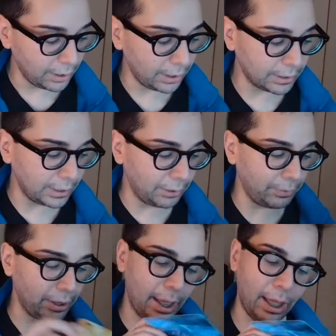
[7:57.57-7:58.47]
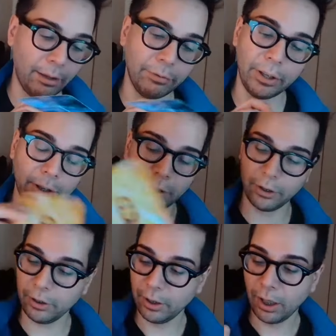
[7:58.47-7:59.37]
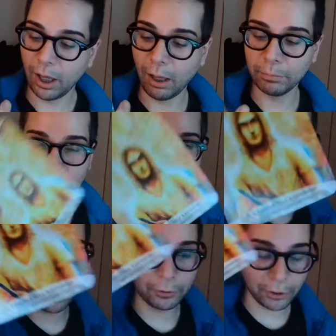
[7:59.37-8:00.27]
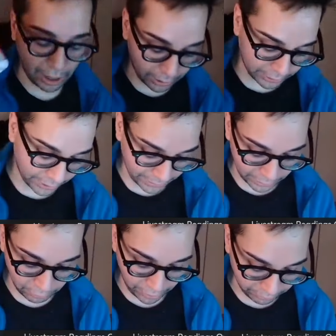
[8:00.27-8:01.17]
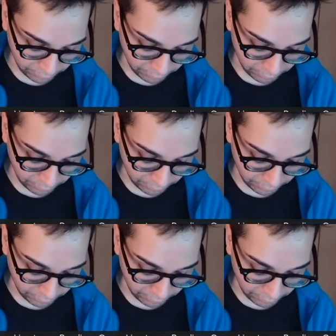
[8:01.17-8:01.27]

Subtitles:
Let's see. We have here, channel your knowledge again, the creative